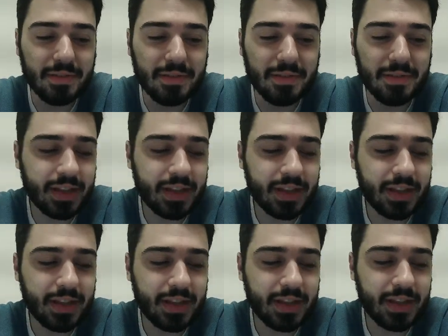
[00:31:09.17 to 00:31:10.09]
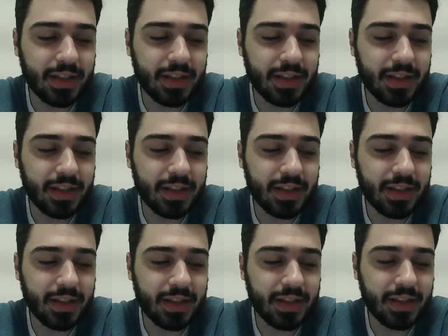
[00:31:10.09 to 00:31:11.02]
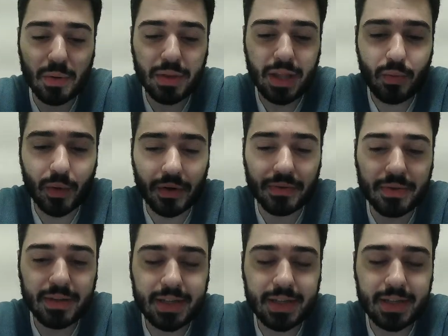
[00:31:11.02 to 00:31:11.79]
And they obviously, they weren't.